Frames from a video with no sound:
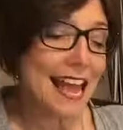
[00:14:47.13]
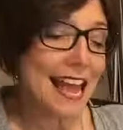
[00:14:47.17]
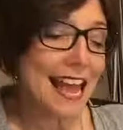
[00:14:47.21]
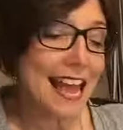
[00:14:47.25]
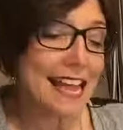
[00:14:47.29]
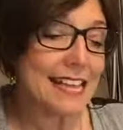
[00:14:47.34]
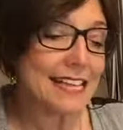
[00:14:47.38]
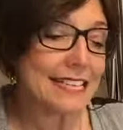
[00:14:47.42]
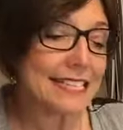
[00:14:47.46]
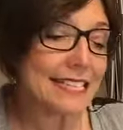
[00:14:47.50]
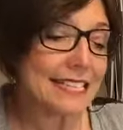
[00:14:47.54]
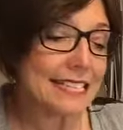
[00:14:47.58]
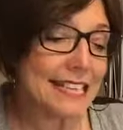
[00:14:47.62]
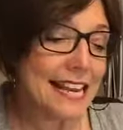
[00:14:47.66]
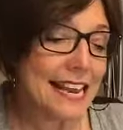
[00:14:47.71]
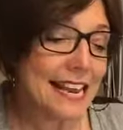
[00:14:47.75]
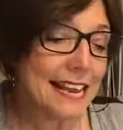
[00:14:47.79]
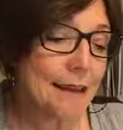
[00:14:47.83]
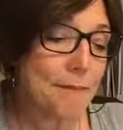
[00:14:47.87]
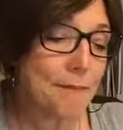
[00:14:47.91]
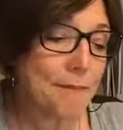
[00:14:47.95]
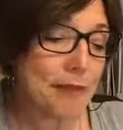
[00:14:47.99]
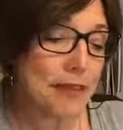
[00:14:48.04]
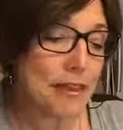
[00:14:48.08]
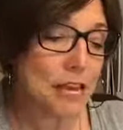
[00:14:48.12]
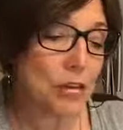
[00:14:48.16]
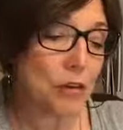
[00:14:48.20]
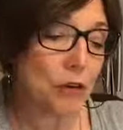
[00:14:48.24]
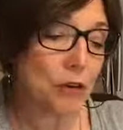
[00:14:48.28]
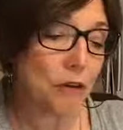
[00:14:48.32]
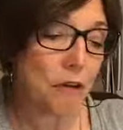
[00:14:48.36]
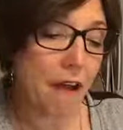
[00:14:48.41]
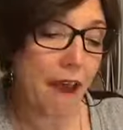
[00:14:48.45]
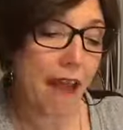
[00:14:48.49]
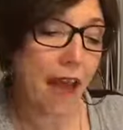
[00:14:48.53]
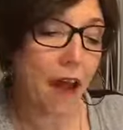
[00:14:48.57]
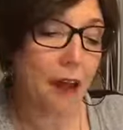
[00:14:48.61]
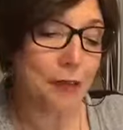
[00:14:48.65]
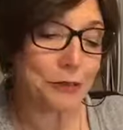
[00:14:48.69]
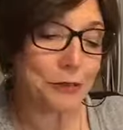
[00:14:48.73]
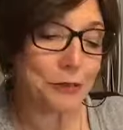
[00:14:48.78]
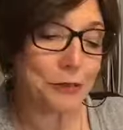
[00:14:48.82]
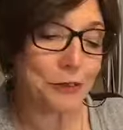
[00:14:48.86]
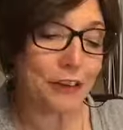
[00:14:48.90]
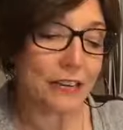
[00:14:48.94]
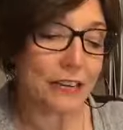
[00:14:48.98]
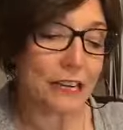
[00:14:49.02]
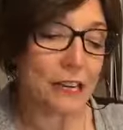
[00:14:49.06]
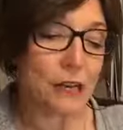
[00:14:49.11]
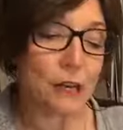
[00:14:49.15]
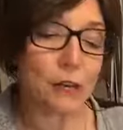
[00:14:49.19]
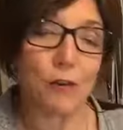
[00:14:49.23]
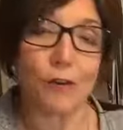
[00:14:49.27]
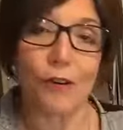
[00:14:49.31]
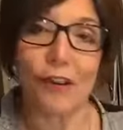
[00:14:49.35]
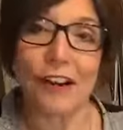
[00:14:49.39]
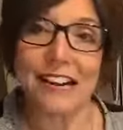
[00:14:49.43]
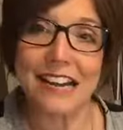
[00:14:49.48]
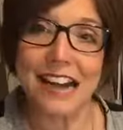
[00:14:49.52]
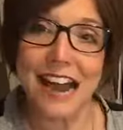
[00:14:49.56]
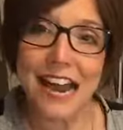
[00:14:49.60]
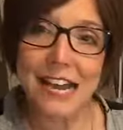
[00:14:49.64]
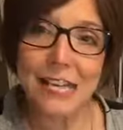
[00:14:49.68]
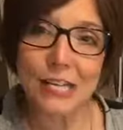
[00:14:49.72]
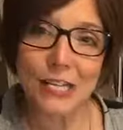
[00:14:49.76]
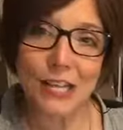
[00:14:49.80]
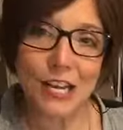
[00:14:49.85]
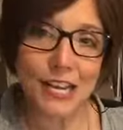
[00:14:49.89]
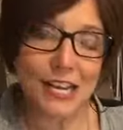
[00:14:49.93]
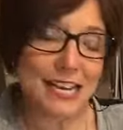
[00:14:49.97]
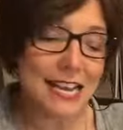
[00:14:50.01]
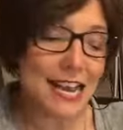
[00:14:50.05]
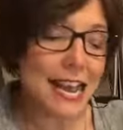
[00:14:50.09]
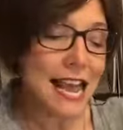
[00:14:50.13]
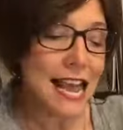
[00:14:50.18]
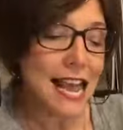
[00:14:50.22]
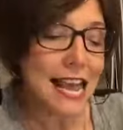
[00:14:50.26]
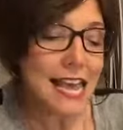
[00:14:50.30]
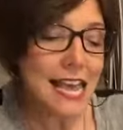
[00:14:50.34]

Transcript: Instead of being crowned during a coronation,